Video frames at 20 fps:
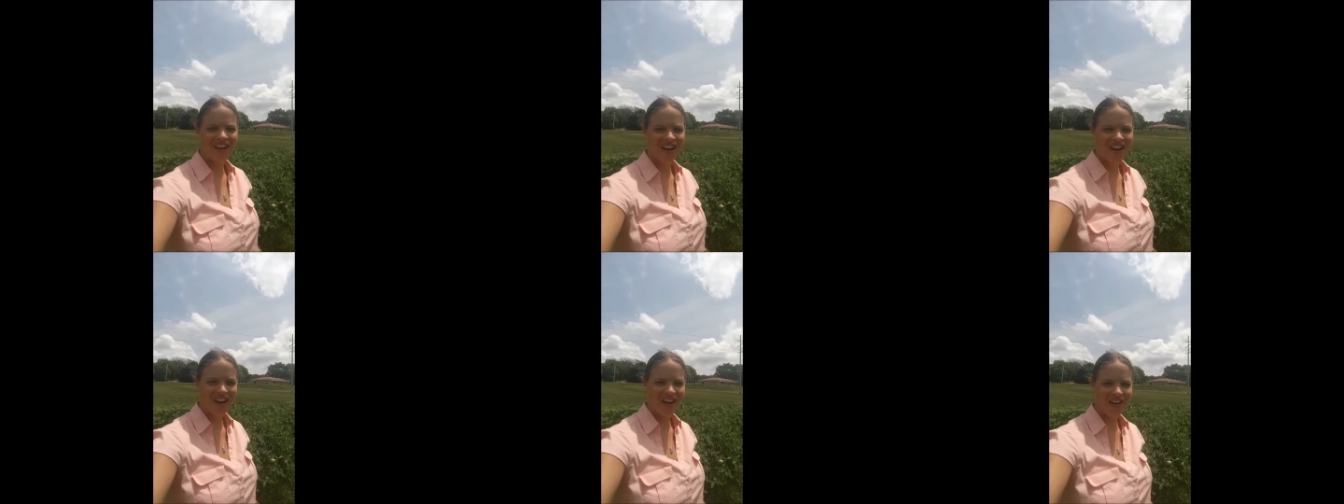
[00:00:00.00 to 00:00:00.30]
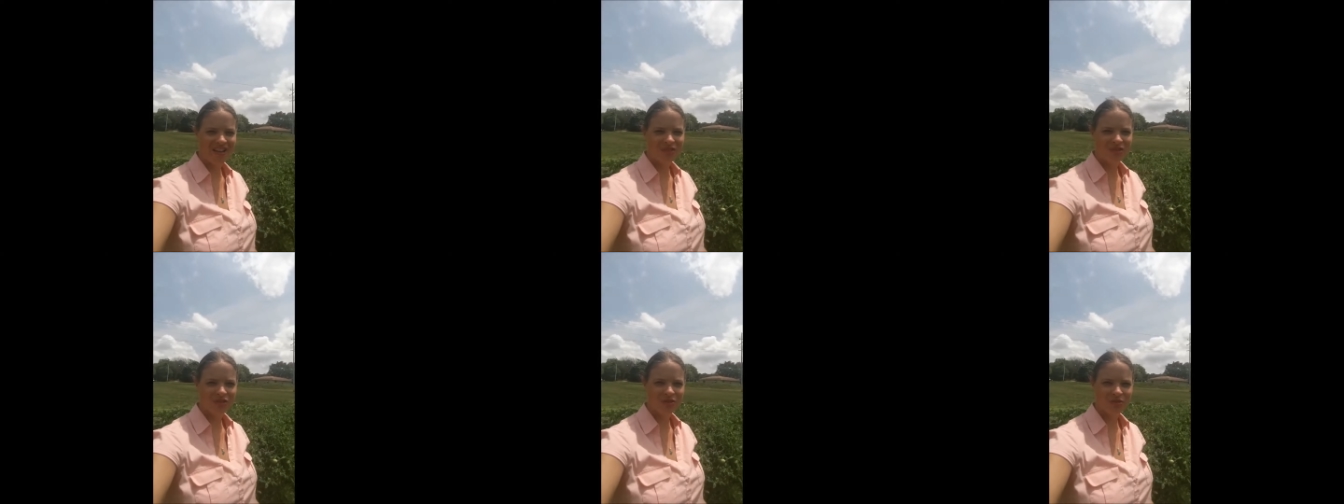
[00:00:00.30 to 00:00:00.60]

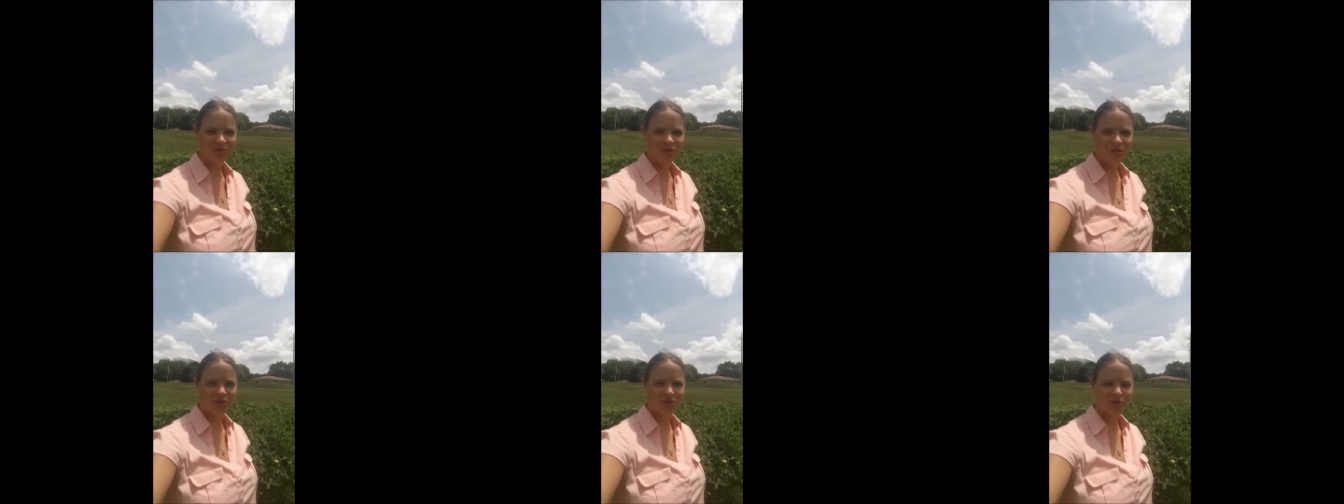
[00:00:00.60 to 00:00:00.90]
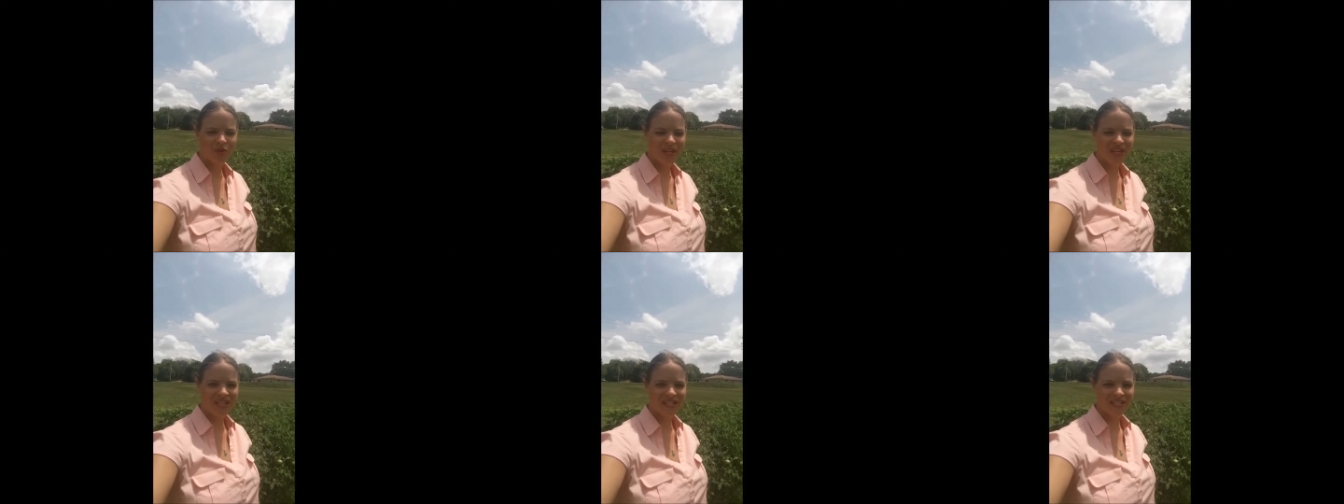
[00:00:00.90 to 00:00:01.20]
on June
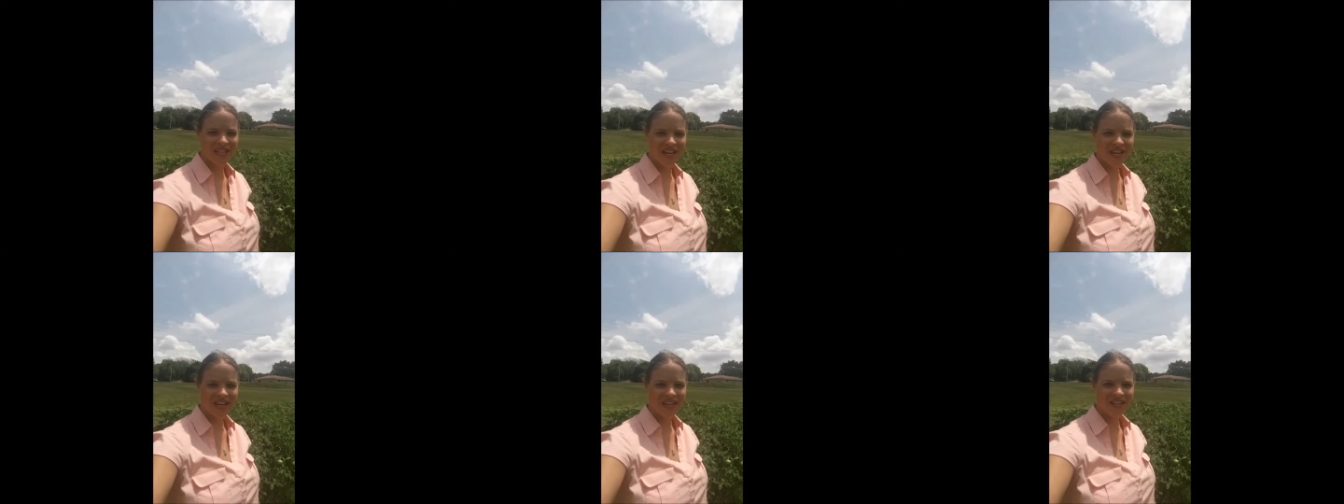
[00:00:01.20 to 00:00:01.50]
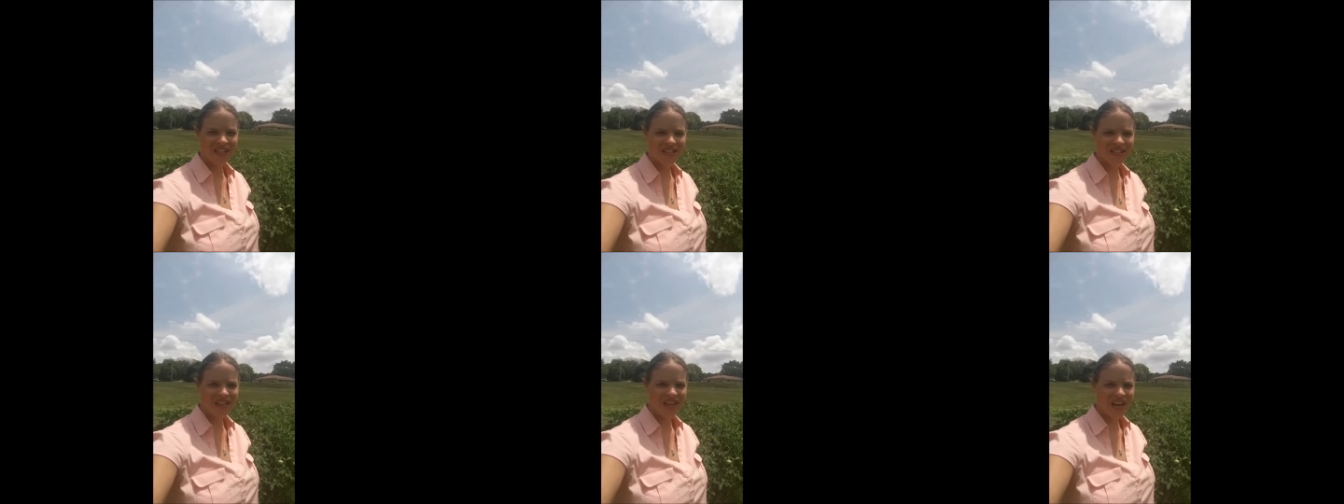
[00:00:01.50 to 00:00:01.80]

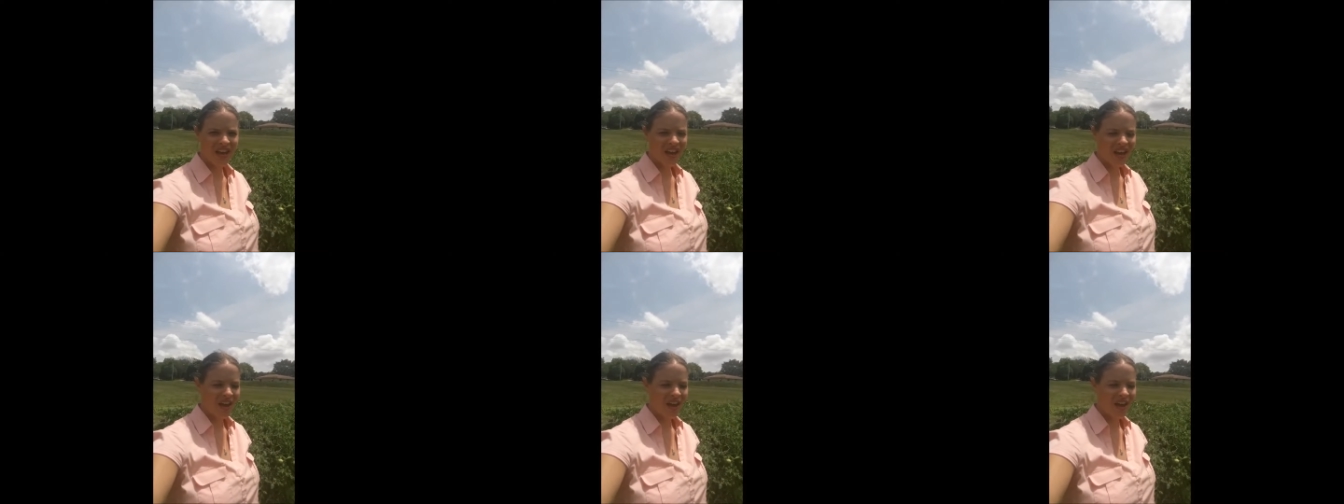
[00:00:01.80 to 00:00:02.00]
22nd.